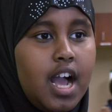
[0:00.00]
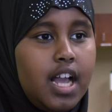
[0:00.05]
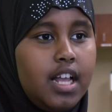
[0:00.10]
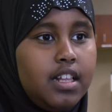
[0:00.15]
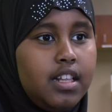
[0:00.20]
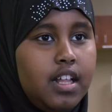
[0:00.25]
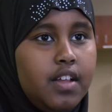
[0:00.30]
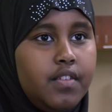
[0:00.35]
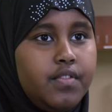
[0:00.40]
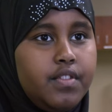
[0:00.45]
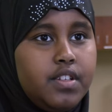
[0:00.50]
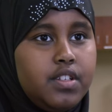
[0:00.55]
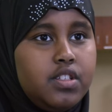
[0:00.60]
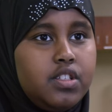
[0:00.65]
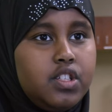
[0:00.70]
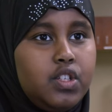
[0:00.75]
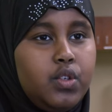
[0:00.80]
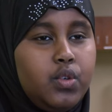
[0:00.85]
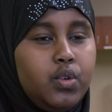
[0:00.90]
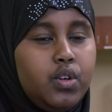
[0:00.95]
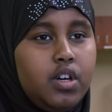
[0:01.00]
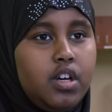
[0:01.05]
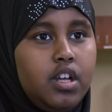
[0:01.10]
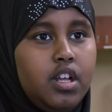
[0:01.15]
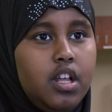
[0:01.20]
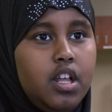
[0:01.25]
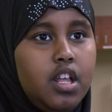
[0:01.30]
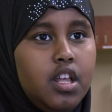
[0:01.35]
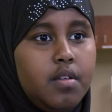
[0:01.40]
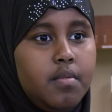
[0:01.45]
I love this
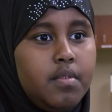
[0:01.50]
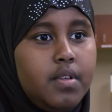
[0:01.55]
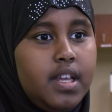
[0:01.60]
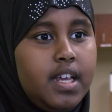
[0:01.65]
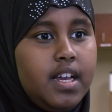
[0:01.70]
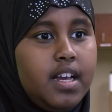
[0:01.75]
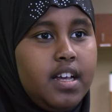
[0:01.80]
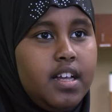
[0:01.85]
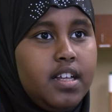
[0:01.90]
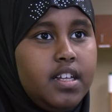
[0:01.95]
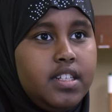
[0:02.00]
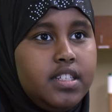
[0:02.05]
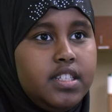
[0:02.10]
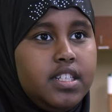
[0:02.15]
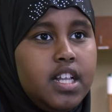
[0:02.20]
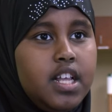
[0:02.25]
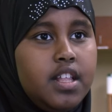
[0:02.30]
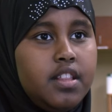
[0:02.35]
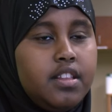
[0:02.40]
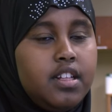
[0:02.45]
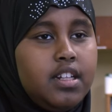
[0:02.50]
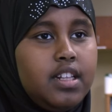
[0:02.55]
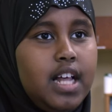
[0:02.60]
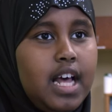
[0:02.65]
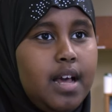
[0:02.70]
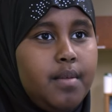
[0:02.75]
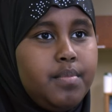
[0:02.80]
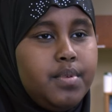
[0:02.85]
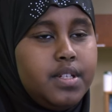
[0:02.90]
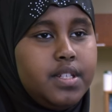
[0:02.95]
school because the
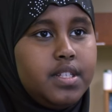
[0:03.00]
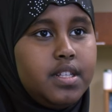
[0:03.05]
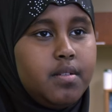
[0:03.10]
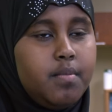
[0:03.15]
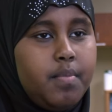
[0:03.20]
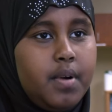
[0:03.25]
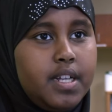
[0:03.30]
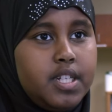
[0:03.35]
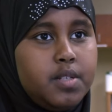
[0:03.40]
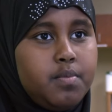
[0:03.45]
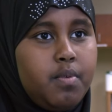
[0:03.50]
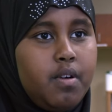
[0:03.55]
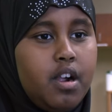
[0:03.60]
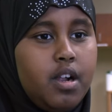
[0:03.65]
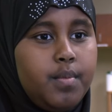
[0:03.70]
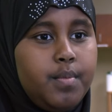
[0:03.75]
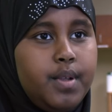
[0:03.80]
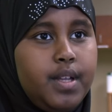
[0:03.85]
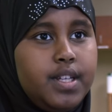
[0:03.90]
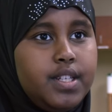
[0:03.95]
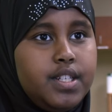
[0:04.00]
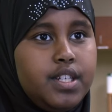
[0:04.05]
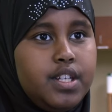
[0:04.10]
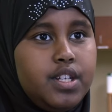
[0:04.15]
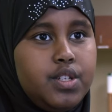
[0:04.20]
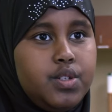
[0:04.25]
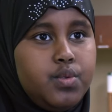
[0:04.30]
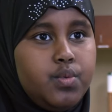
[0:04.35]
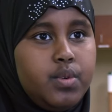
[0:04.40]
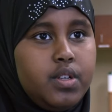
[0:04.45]
lab is the best part because
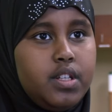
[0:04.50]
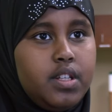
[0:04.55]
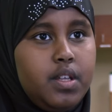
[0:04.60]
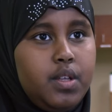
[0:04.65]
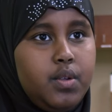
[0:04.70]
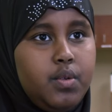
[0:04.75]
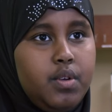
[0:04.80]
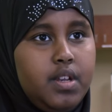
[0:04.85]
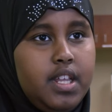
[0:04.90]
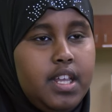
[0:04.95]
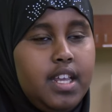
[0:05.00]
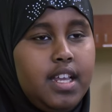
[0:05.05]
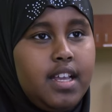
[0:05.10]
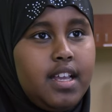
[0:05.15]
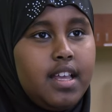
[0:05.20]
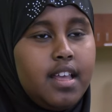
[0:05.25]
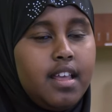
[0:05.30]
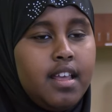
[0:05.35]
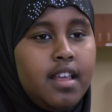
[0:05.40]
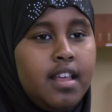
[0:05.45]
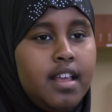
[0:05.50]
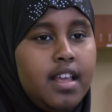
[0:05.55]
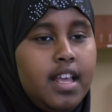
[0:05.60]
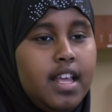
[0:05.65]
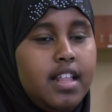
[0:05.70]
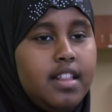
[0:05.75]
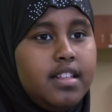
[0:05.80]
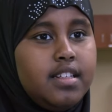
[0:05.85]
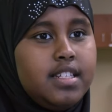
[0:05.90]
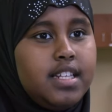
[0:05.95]
it is really unique.
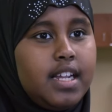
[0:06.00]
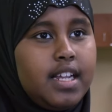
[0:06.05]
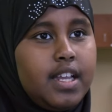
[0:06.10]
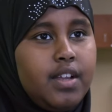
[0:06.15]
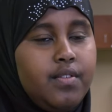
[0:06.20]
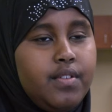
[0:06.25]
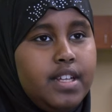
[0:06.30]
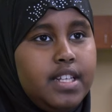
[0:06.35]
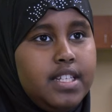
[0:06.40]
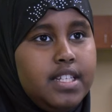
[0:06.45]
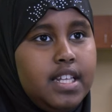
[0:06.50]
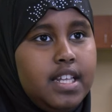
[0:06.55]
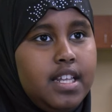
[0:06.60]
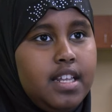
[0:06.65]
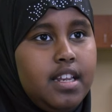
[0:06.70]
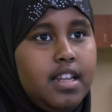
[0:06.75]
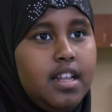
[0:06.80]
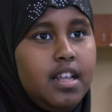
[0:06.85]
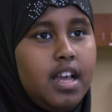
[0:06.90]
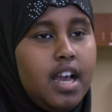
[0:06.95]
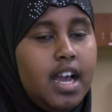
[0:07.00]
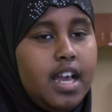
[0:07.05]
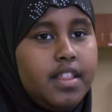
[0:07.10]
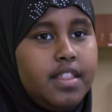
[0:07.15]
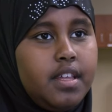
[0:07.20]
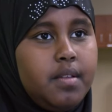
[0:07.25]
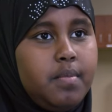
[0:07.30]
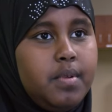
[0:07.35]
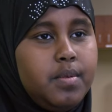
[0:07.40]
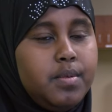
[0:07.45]
And the second reason
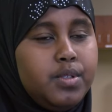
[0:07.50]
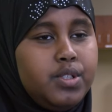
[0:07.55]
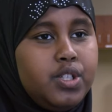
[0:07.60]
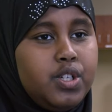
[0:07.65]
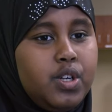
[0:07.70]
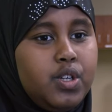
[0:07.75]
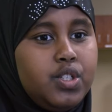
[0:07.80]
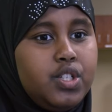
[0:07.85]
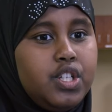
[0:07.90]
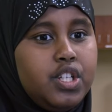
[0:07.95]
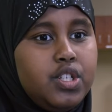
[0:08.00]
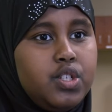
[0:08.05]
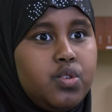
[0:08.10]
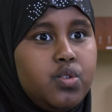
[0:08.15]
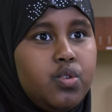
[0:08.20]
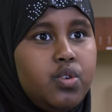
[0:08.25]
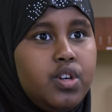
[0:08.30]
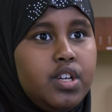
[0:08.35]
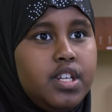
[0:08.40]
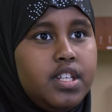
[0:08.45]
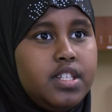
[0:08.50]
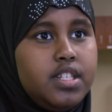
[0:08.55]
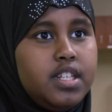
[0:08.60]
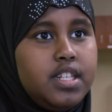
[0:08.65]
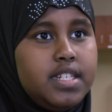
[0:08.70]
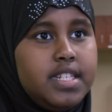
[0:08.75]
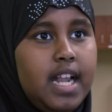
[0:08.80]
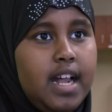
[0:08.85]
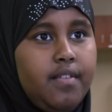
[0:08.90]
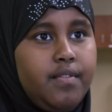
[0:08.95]
I think people should go to the school is
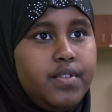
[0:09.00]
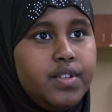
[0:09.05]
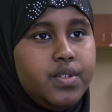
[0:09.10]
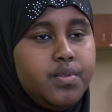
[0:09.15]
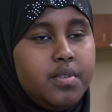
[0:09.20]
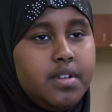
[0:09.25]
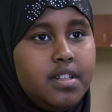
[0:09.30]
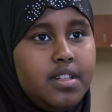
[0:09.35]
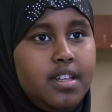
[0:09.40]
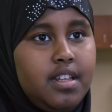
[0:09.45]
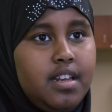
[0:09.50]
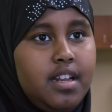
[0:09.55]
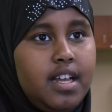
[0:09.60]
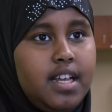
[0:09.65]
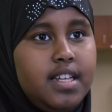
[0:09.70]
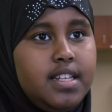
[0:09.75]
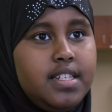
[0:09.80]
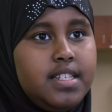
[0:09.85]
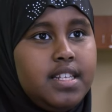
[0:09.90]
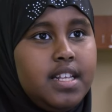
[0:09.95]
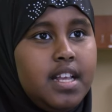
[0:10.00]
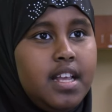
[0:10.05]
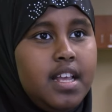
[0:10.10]
the staff is really nice.